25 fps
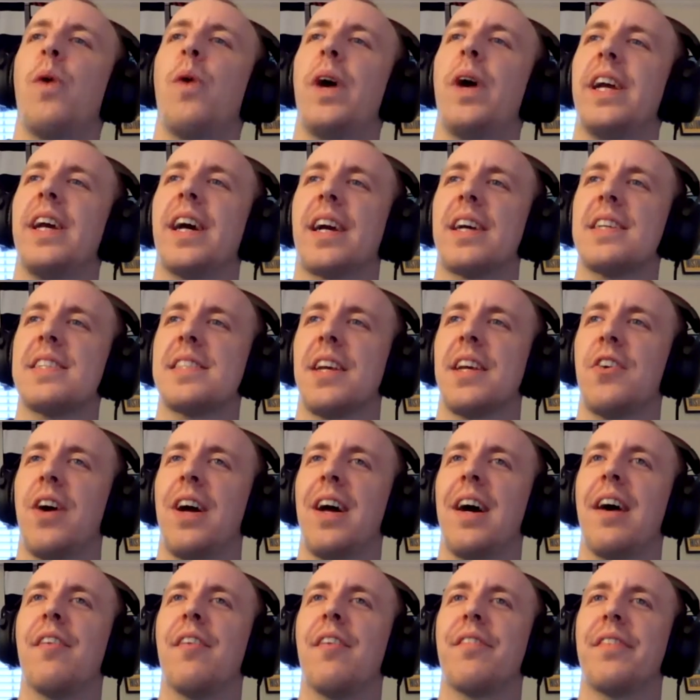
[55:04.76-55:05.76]
wait, yeah, because they
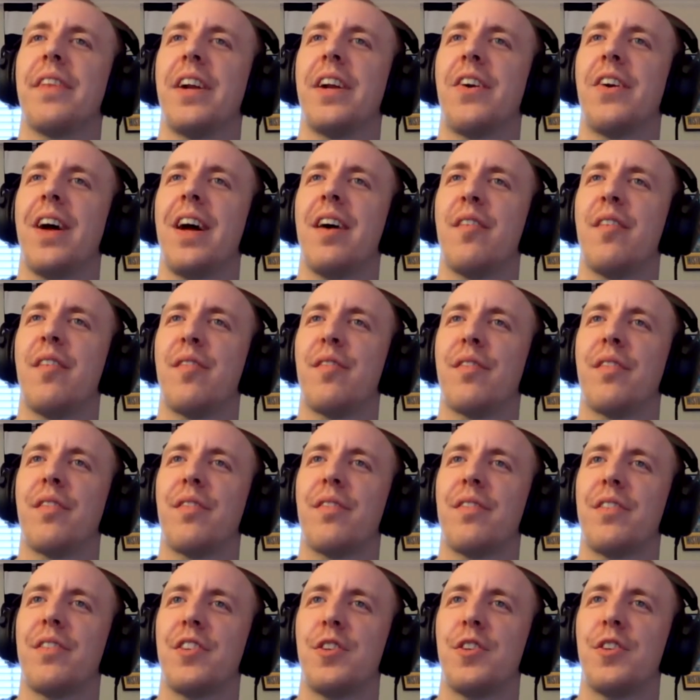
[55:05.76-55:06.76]
don't have that. they don't have
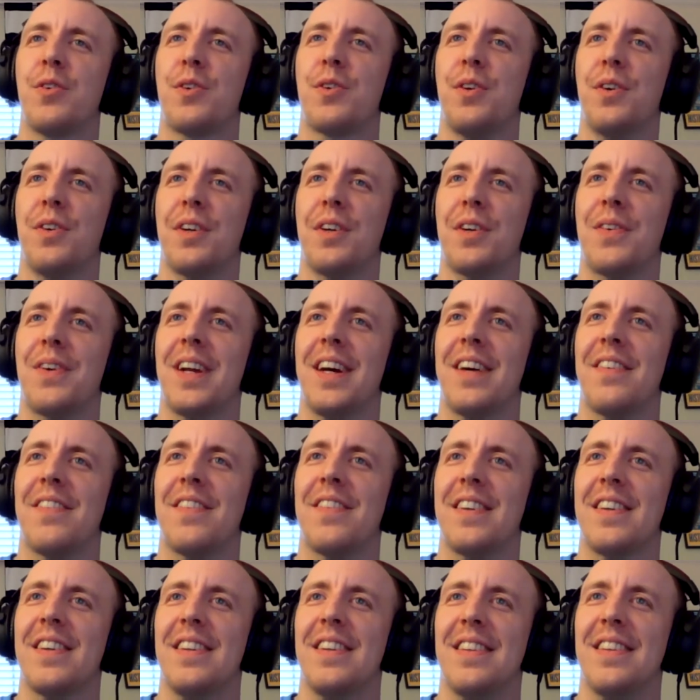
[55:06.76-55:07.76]
Tuchel or
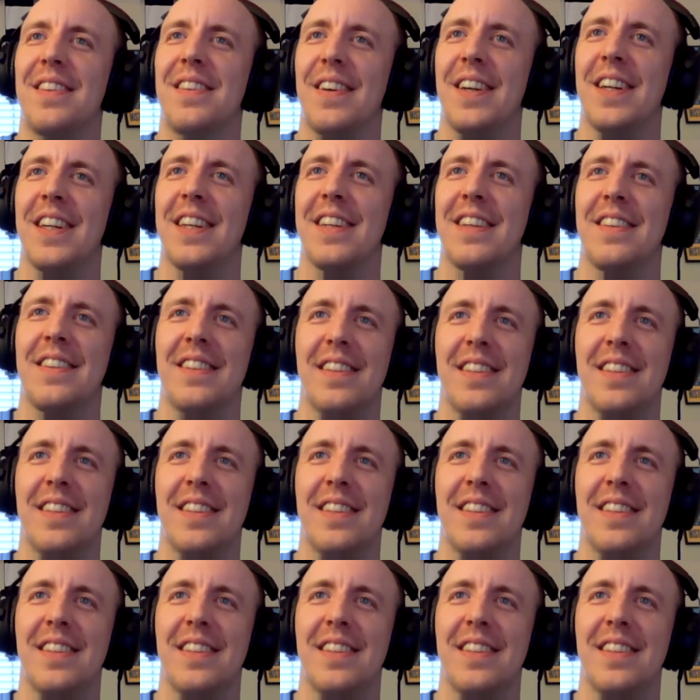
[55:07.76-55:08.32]
whatever, right?